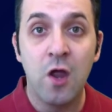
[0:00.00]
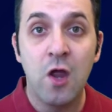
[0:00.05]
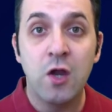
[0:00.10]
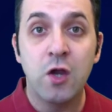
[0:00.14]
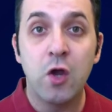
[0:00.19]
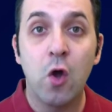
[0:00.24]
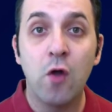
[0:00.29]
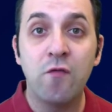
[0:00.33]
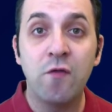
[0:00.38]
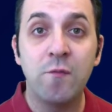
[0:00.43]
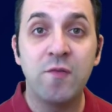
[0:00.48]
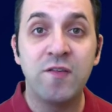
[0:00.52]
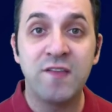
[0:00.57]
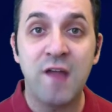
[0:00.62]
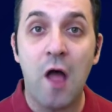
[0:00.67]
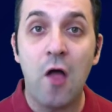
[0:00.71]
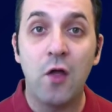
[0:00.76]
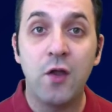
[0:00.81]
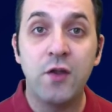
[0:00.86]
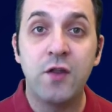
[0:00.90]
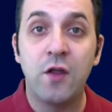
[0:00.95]
Going from
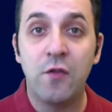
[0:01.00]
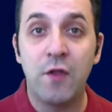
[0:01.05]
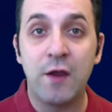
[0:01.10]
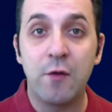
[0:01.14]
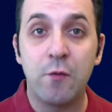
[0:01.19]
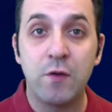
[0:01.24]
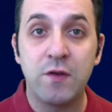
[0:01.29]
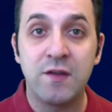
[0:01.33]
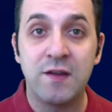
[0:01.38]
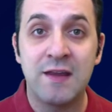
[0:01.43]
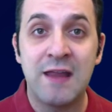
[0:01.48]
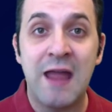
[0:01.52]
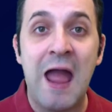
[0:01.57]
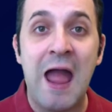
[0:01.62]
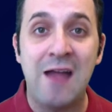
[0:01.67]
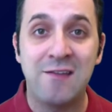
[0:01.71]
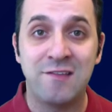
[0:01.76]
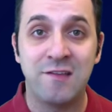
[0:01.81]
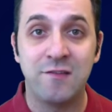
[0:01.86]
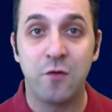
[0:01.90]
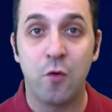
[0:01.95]
solid to liquid to
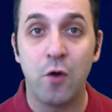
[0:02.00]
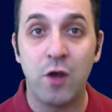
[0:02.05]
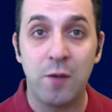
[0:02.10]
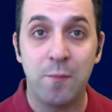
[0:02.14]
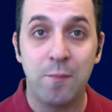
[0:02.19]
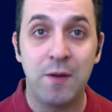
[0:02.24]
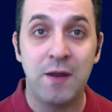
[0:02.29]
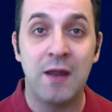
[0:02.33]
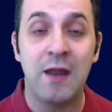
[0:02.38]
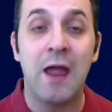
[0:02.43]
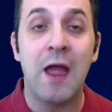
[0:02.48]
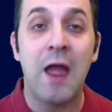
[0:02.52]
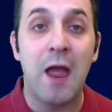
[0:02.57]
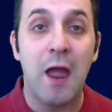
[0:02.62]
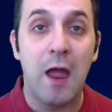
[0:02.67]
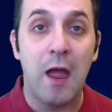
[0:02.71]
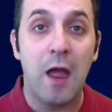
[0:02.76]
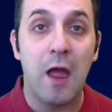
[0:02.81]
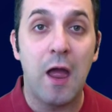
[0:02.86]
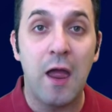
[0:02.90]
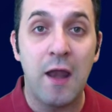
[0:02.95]
gas is going to be
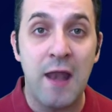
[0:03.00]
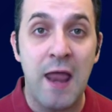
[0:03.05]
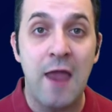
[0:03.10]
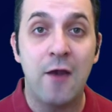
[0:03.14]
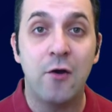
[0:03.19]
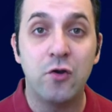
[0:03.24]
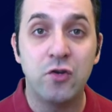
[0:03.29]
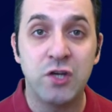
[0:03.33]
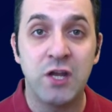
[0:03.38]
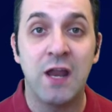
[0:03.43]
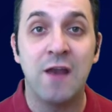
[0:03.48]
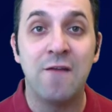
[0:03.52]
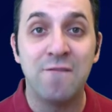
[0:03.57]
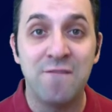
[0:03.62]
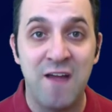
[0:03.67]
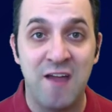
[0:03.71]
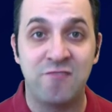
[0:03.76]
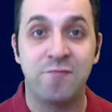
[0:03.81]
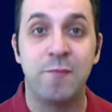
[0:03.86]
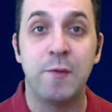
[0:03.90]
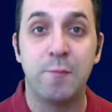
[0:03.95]
an energy
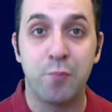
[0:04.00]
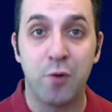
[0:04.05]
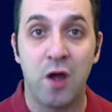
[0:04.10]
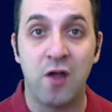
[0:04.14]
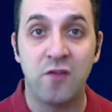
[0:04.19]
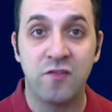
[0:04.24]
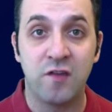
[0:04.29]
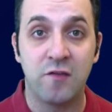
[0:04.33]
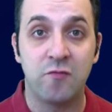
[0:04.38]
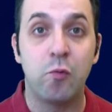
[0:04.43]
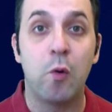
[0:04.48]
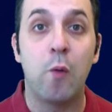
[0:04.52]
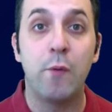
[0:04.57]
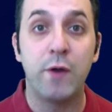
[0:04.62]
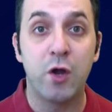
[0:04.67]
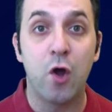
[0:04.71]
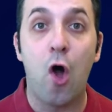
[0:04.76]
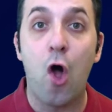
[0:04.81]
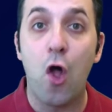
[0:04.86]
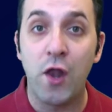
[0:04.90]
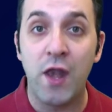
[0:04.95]
investment process, what we
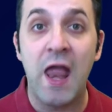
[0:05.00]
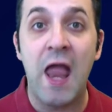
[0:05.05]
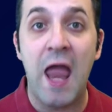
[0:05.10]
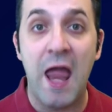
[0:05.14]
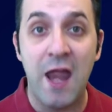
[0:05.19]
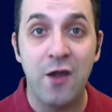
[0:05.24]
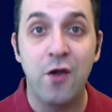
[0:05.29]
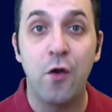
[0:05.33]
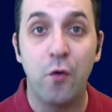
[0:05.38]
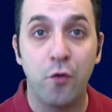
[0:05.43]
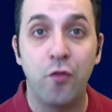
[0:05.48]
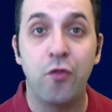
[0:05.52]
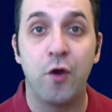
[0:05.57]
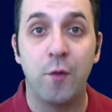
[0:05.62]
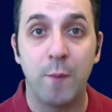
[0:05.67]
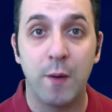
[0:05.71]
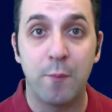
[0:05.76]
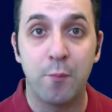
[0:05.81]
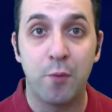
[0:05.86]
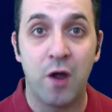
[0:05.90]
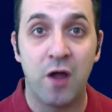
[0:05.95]
call an
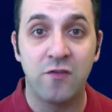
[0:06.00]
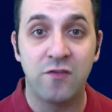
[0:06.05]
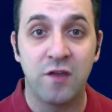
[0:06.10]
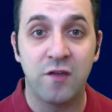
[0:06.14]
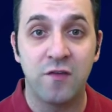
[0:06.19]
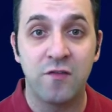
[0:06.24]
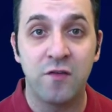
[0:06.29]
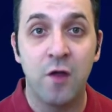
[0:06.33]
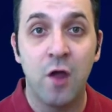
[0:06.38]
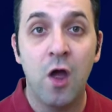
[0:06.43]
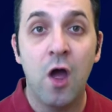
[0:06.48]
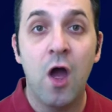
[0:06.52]
endothermic process.